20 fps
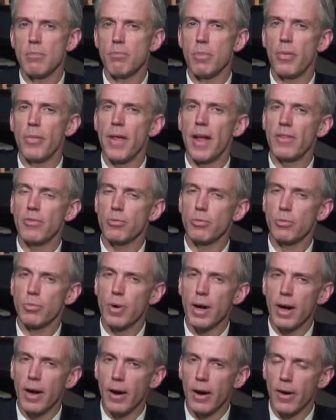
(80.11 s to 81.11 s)
But that's
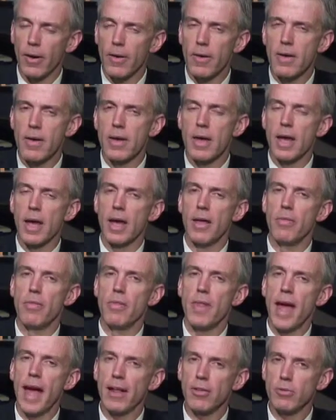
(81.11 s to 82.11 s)
rare,
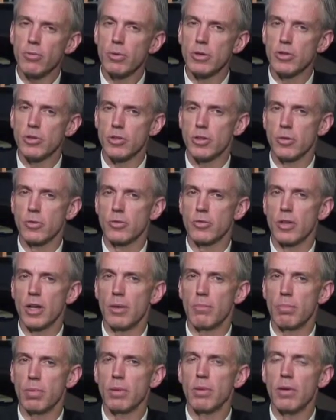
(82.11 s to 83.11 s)
and that's what shows
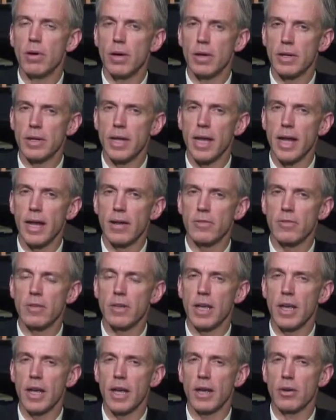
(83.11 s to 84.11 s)
up on a CAT
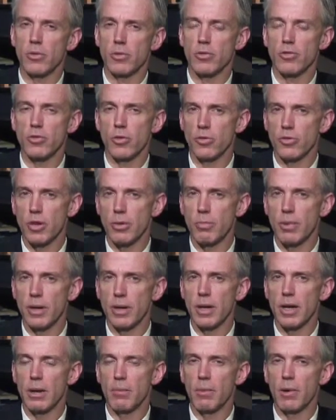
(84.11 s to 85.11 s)
scan or shows up
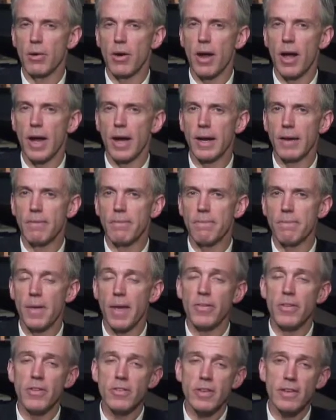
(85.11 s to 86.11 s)
on an MRI.
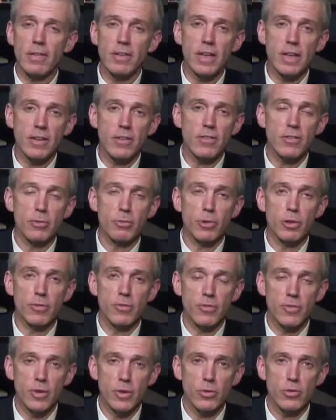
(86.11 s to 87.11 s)
And this can lead to some
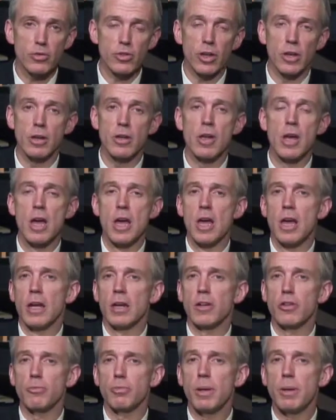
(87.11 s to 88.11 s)
confusion
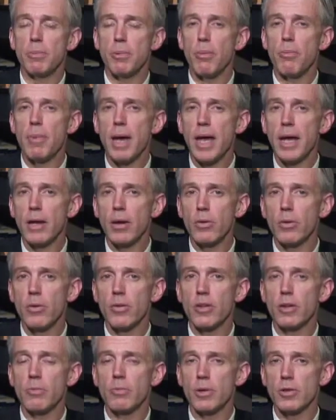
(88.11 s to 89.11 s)
because people may go to
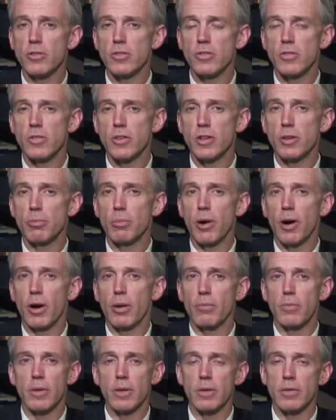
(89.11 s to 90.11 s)
the emergency
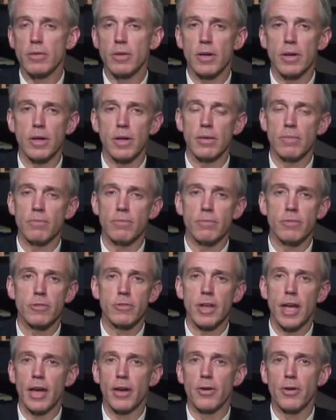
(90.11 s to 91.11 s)
department on
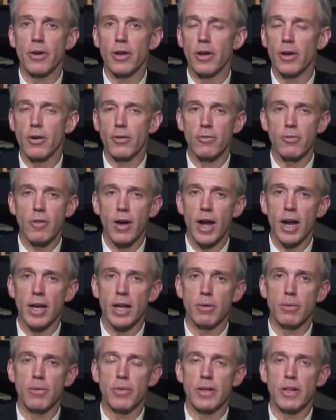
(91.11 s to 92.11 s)
Saturday or
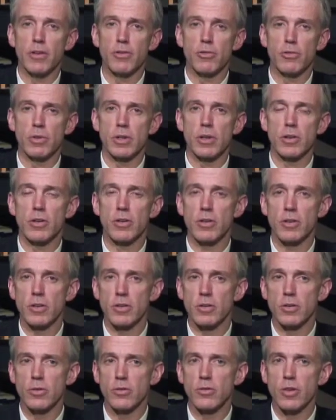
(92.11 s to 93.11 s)
Friday when the injury
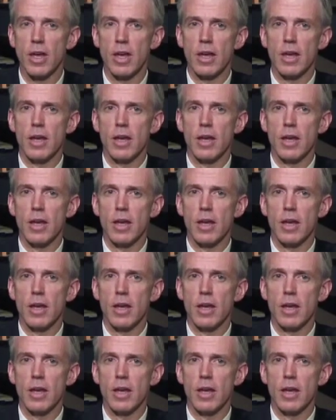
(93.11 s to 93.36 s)
occurs.